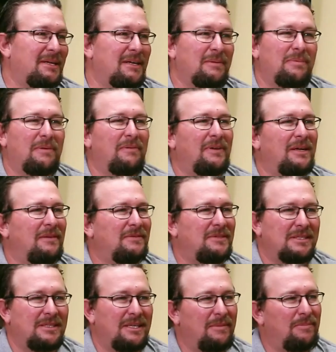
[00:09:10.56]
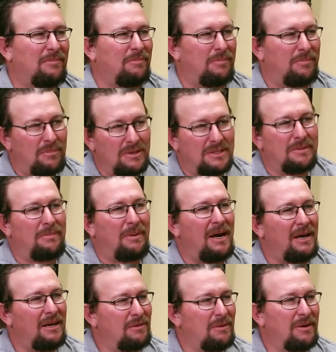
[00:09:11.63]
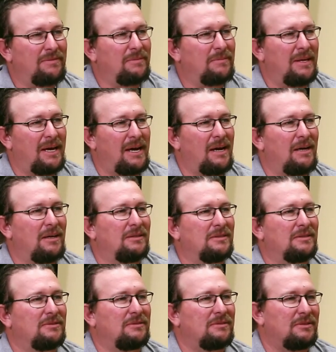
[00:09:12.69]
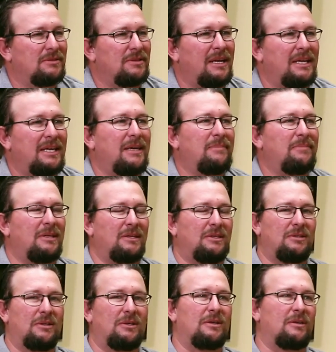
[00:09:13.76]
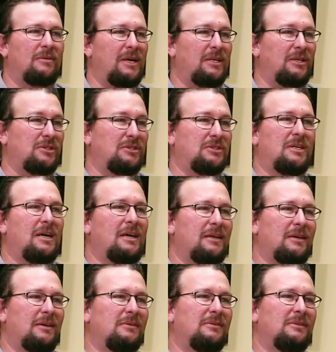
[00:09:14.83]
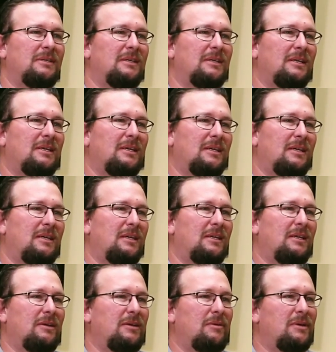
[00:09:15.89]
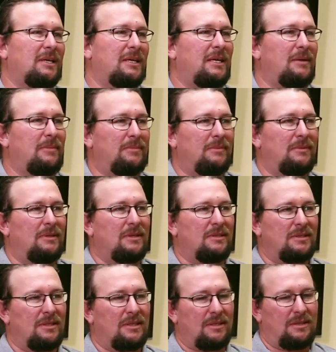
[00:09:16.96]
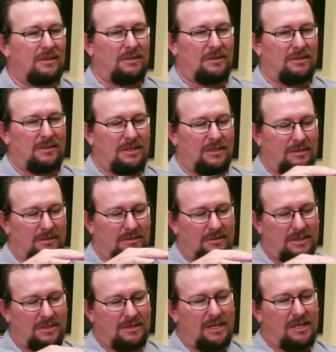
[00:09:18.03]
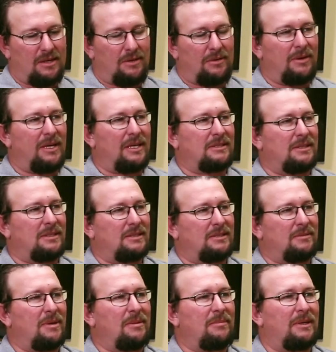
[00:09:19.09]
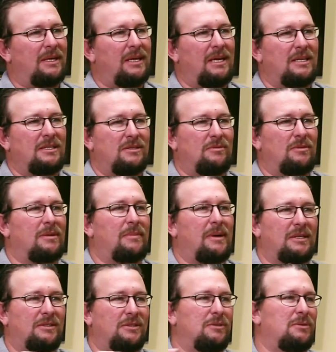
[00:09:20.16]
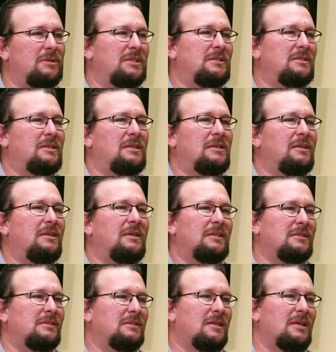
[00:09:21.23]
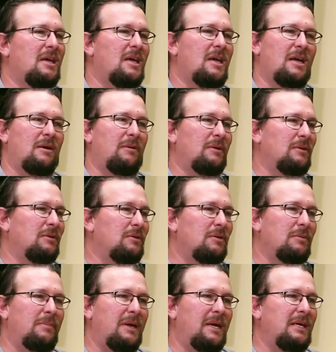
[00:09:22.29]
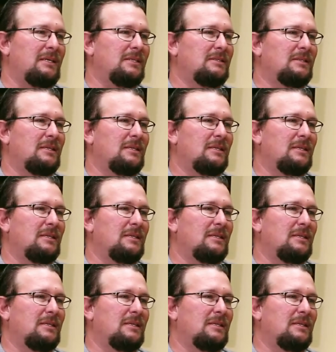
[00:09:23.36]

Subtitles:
good preventive, just keep woods a pile away from the house. Try to keep the dirt around your stucco. You want to keep, the stucco ends and the cement begins. You want about 2 inches of clearance around the whole base.